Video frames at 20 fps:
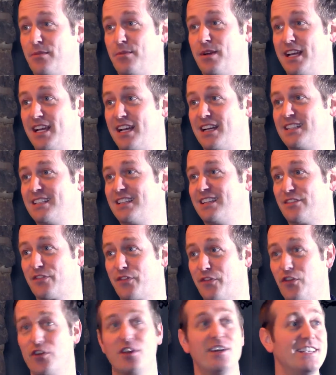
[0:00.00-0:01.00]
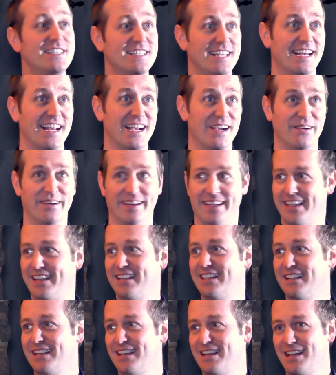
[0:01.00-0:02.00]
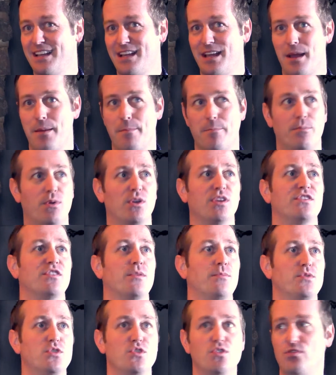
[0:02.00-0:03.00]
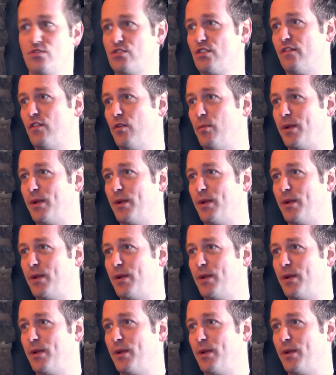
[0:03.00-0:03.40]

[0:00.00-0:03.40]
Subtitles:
I may add. It's freezing out here, but it's a beautiful